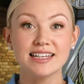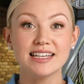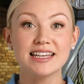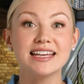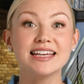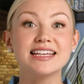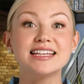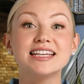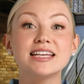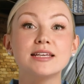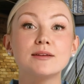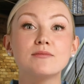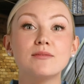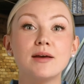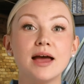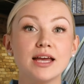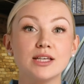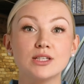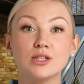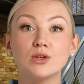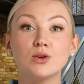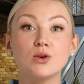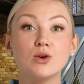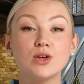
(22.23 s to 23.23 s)
its
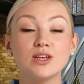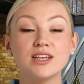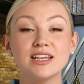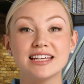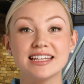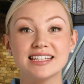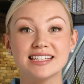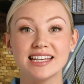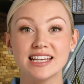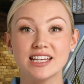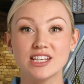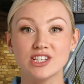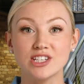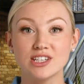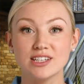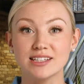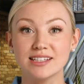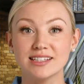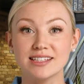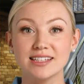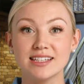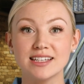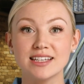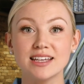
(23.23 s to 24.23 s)
impact on
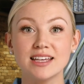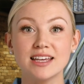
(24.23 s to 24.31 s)
organizations,